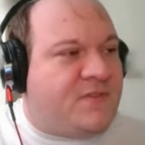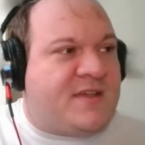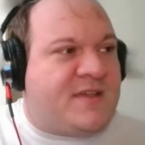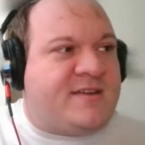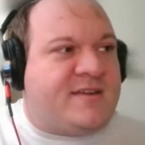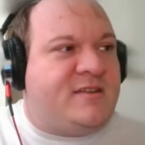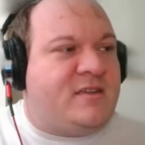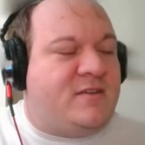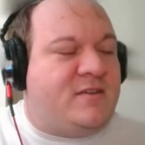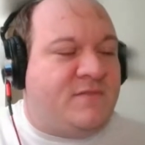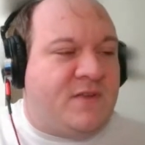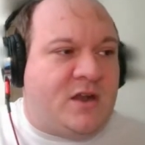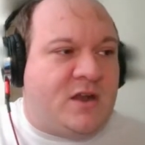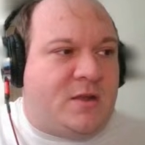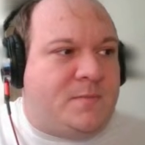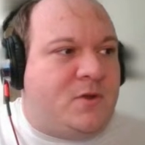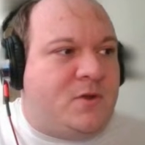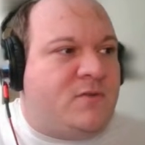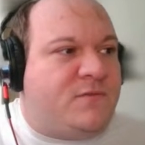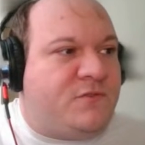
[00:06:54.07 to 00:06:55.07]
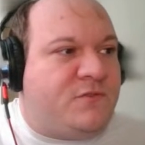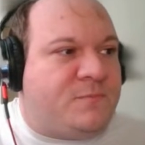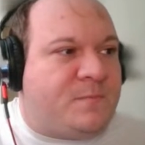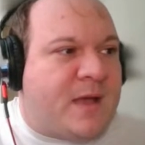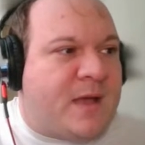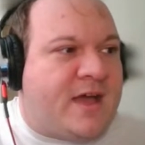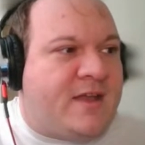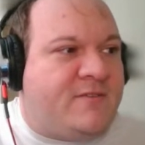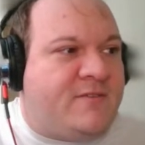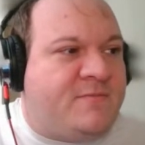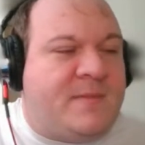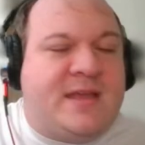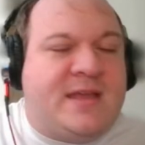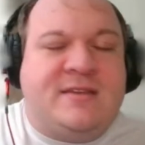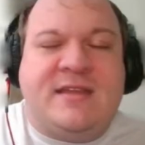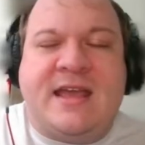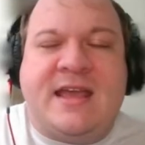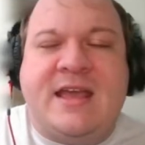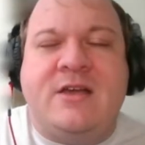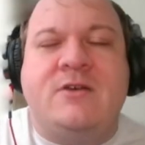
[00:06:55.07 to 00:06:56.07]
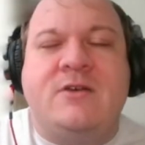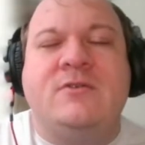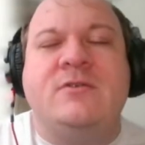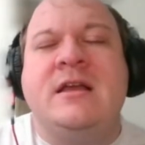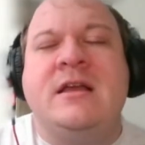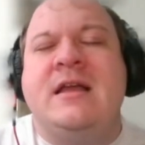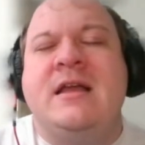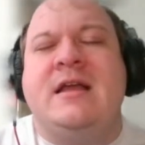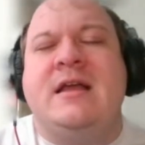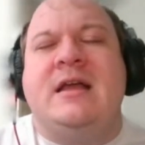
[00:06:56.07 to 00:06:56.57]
It's actually a very beautiful spot of Manteo.